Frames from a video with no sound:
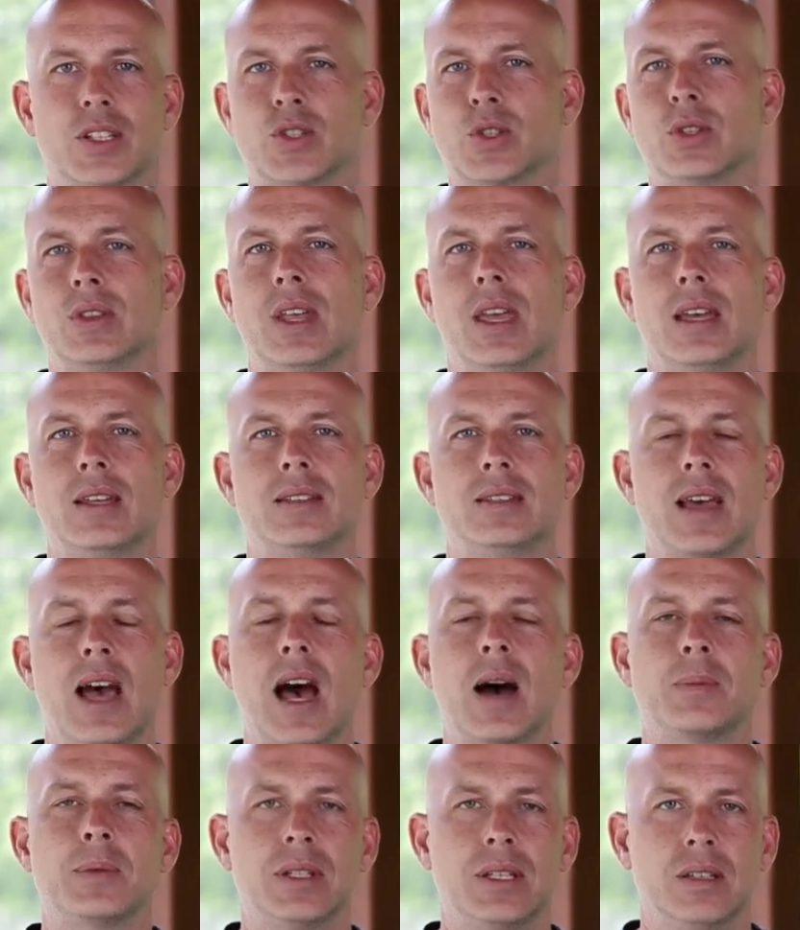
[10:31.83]
should they
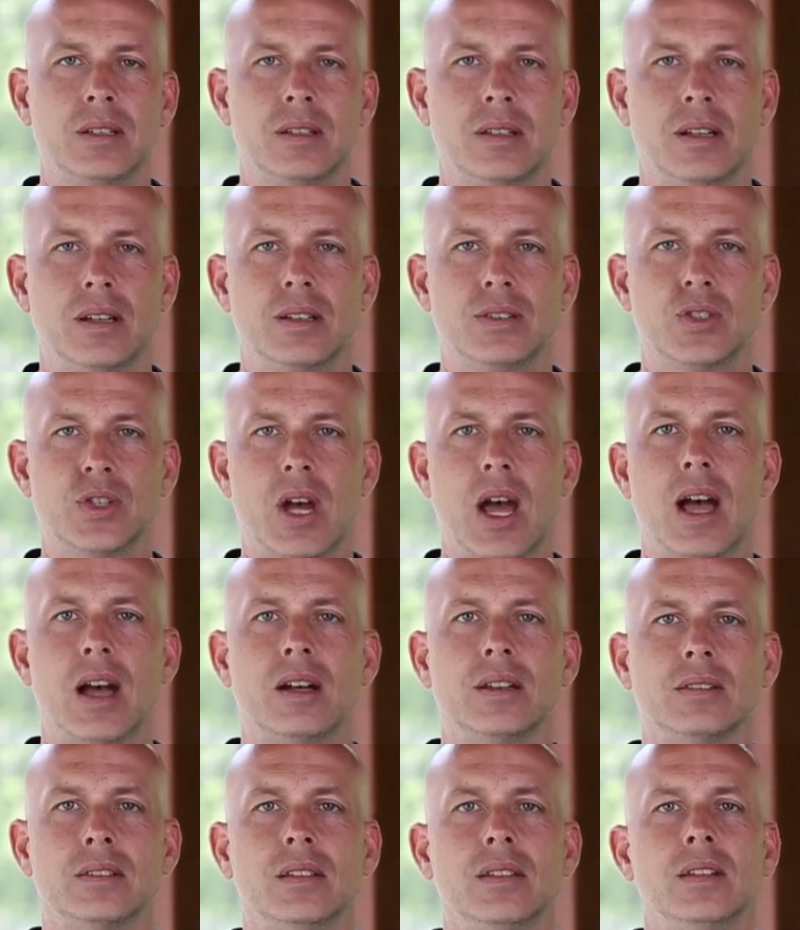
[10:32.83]
adopt a
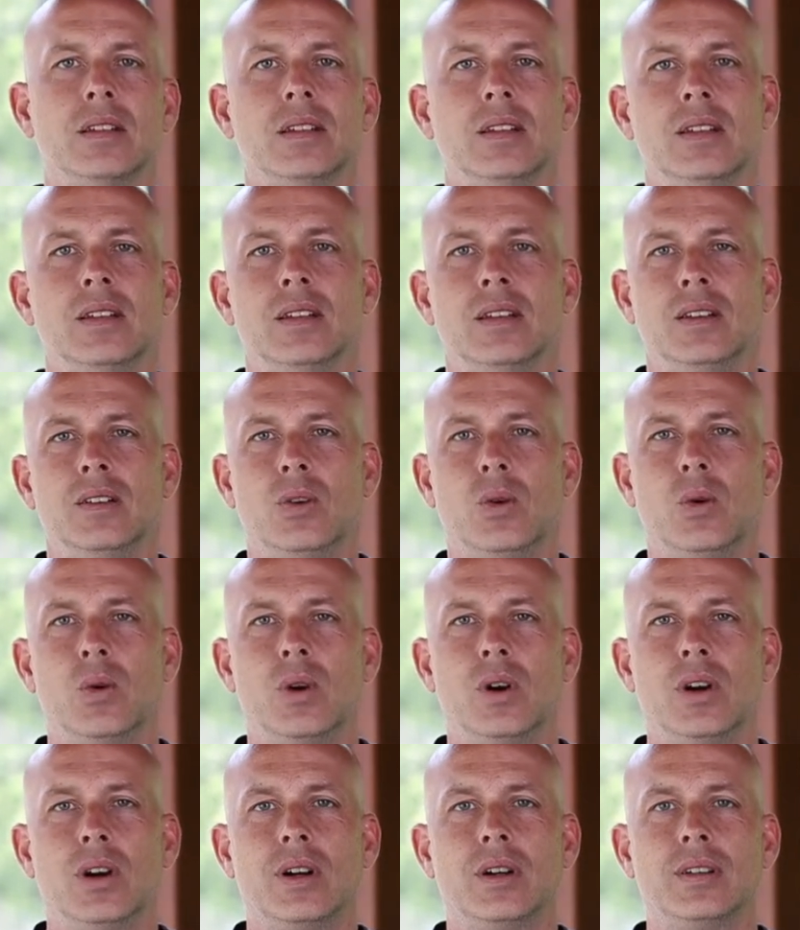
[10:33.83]
child
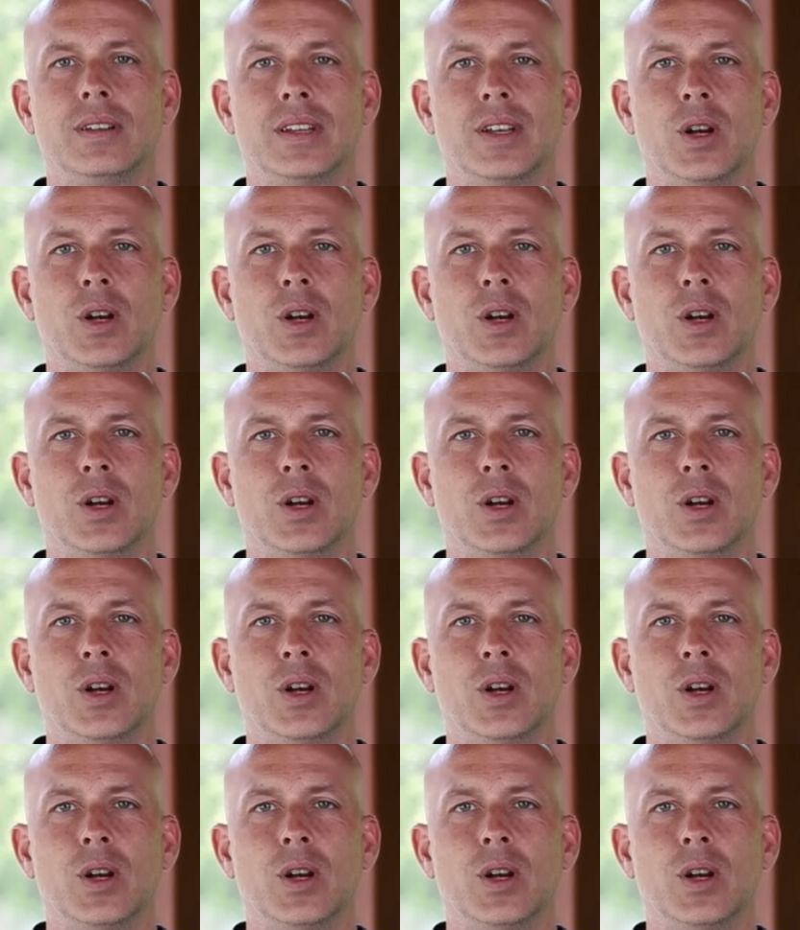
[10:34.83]
or,